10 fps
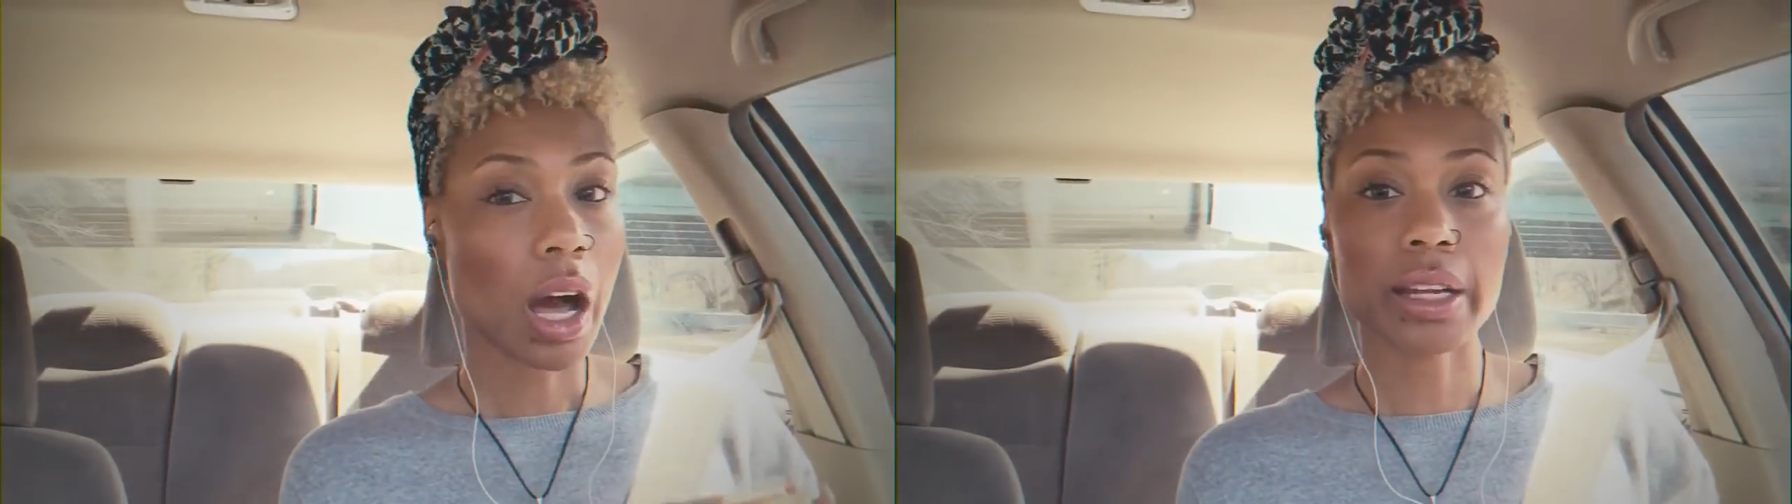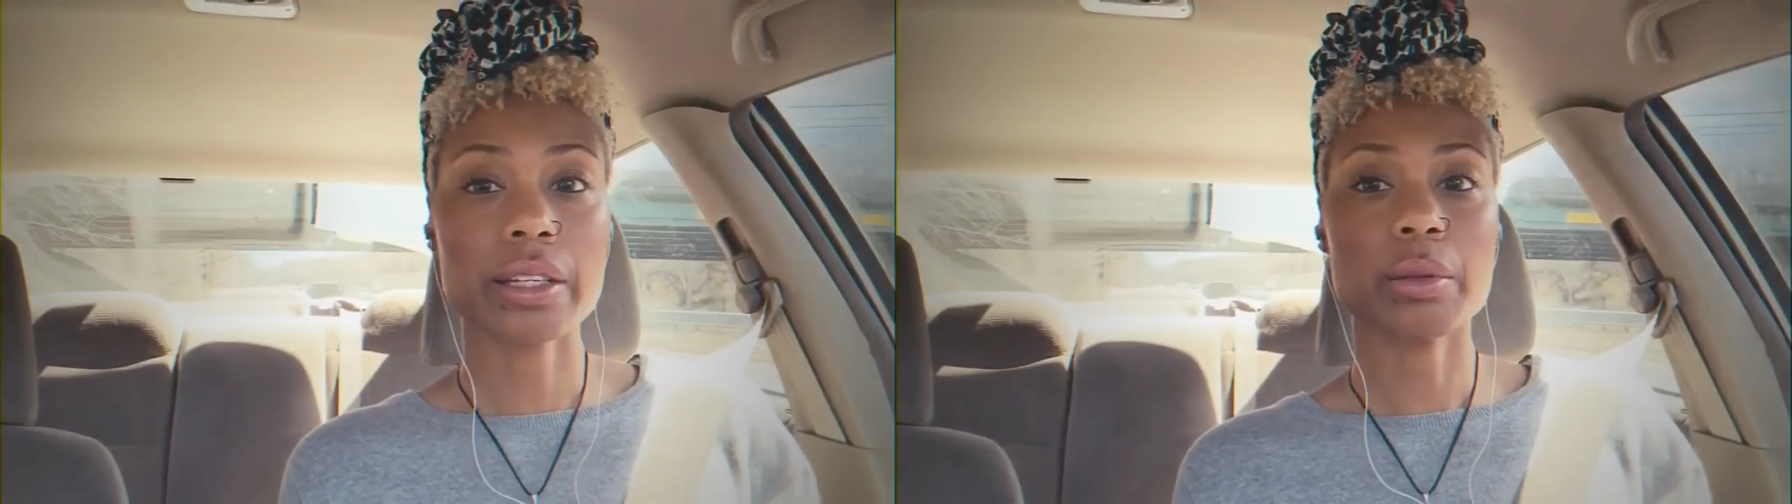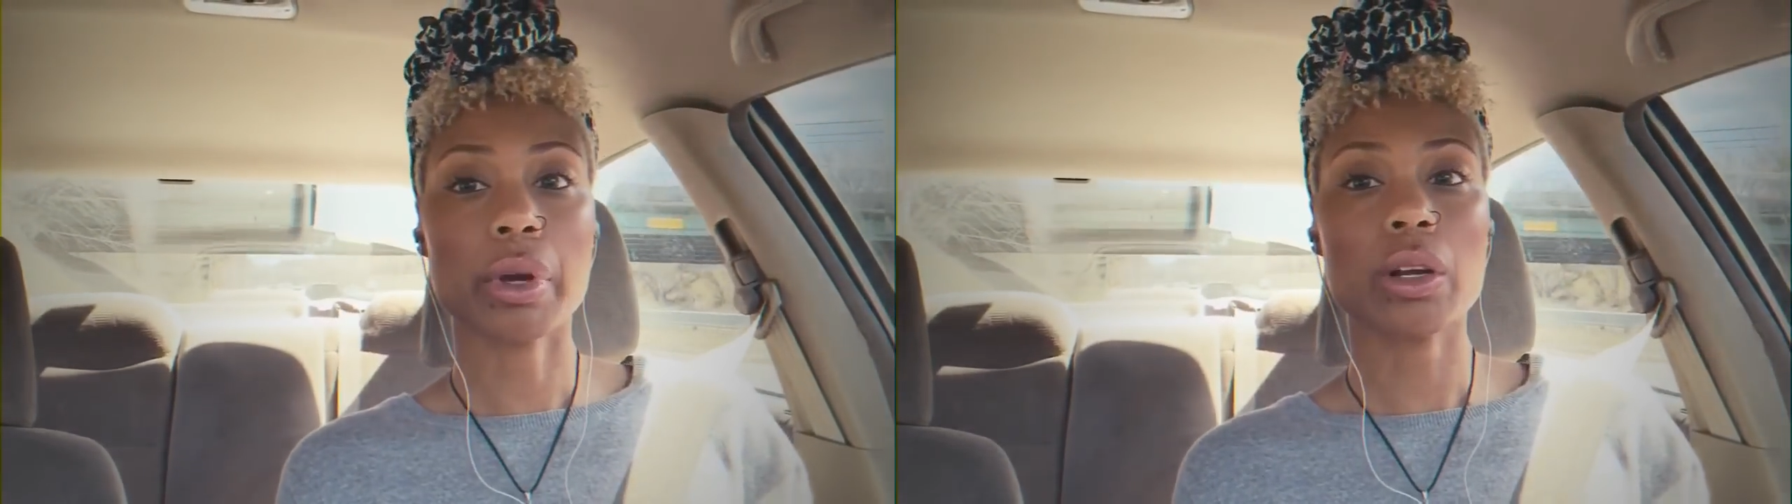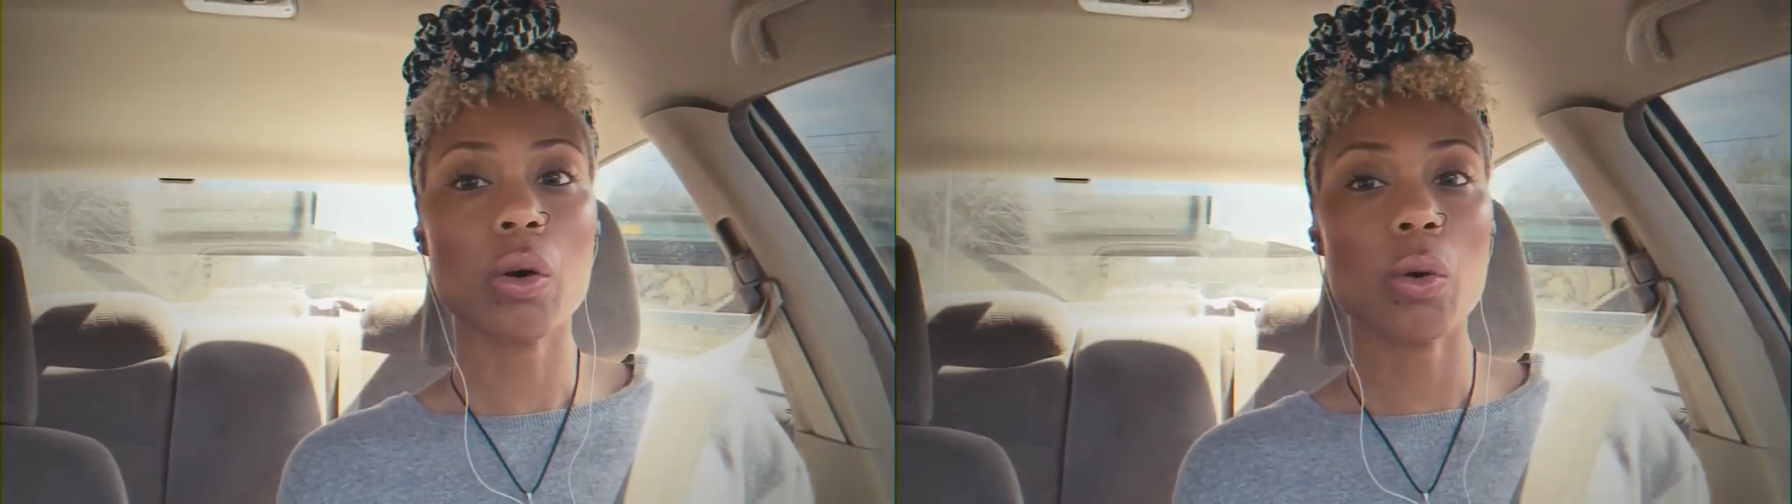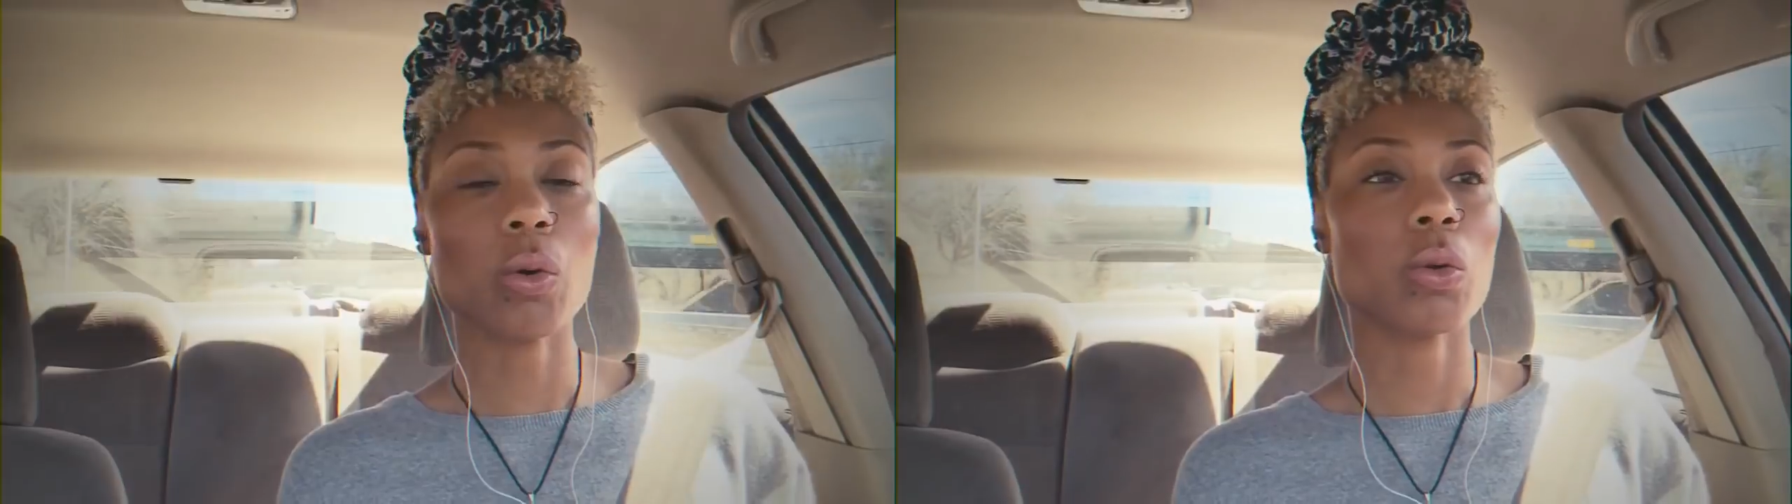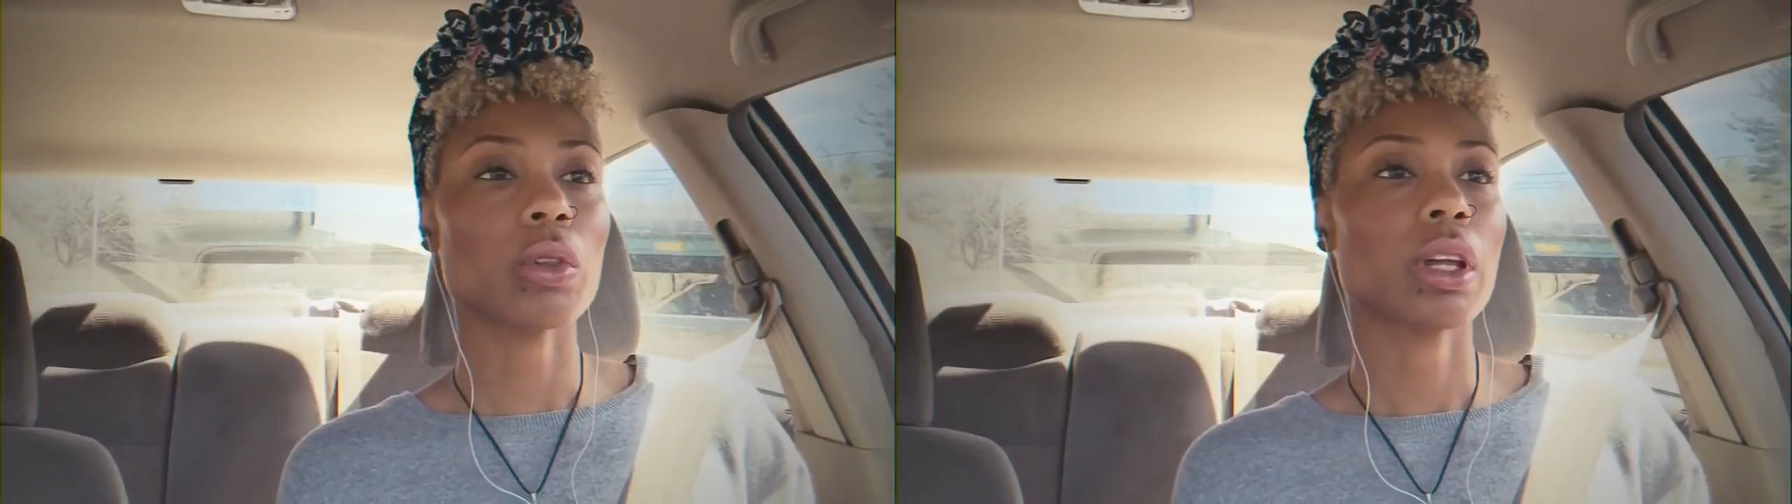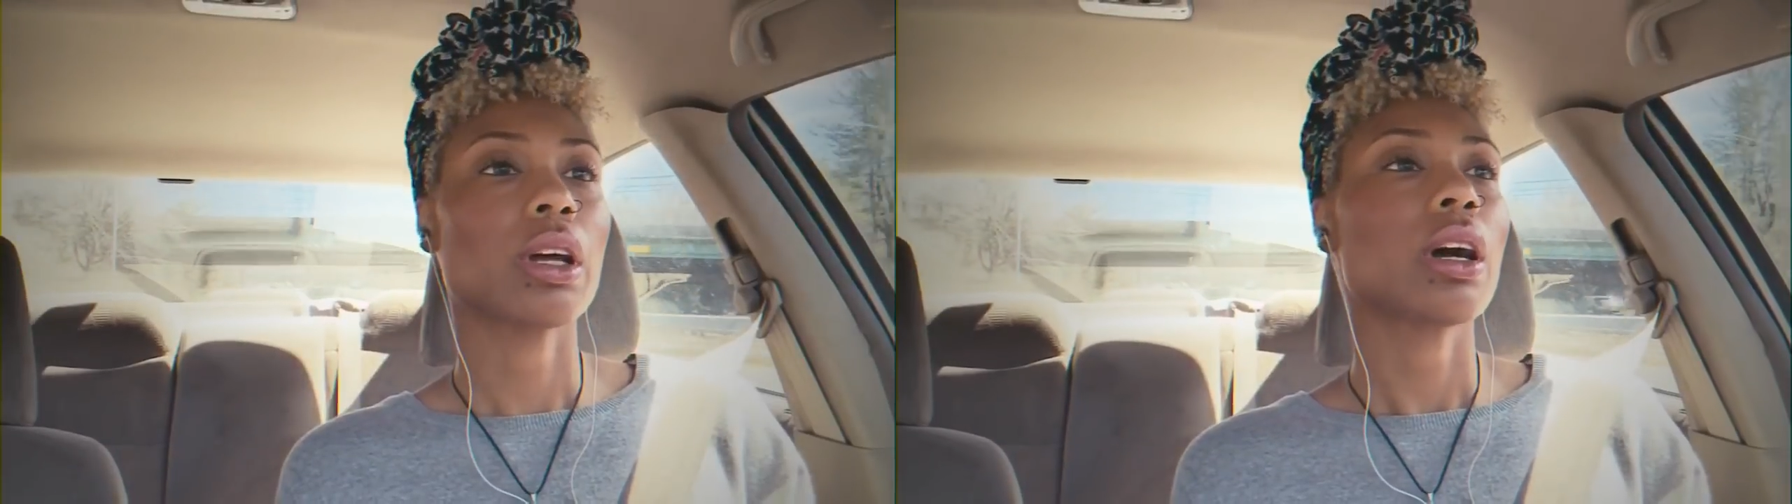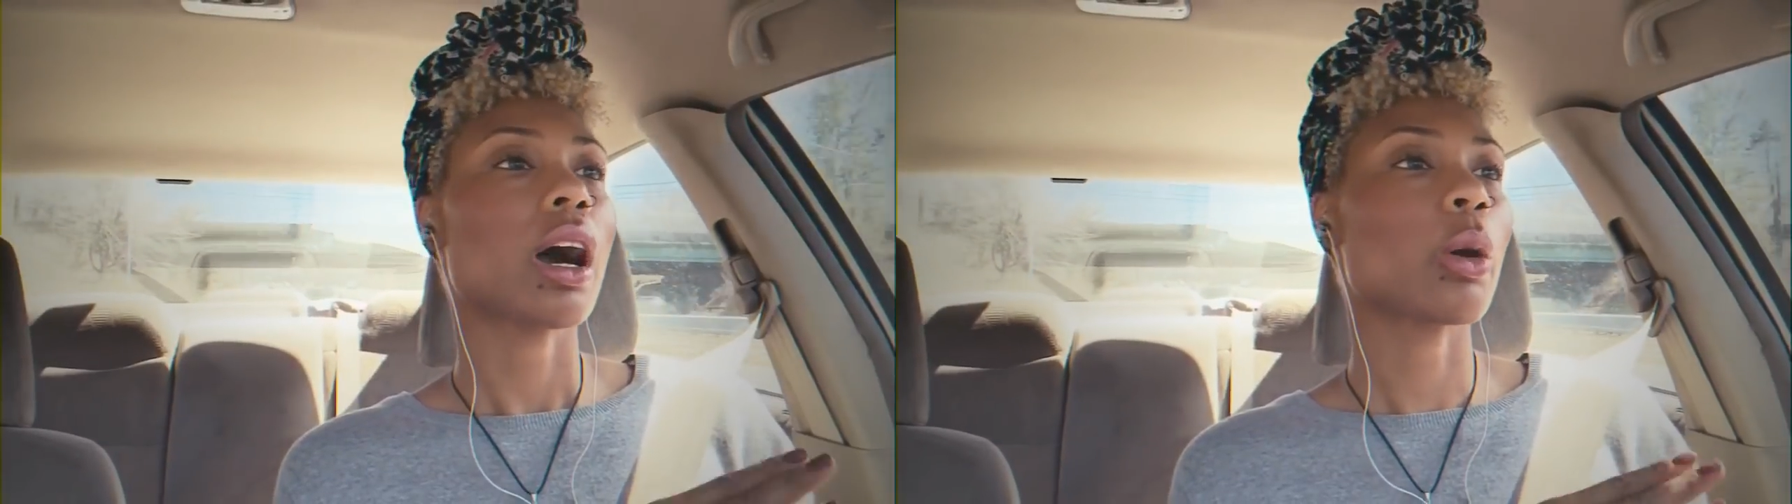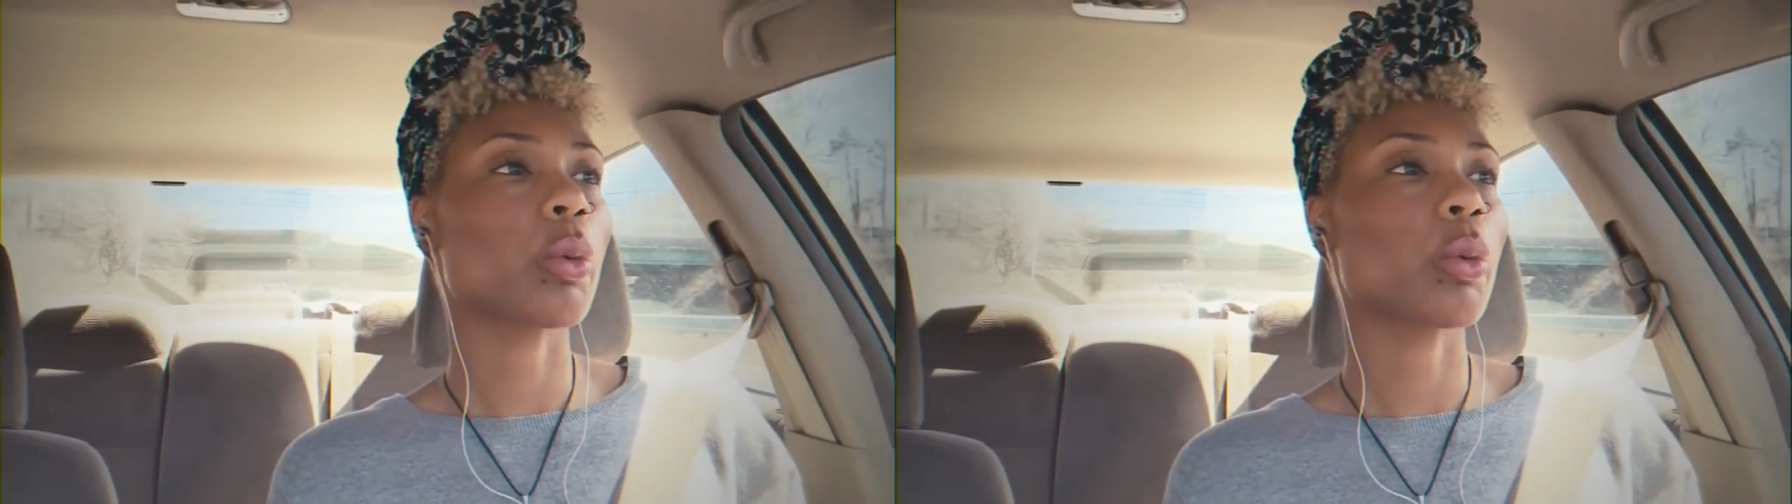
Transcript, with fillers: I did my goal. I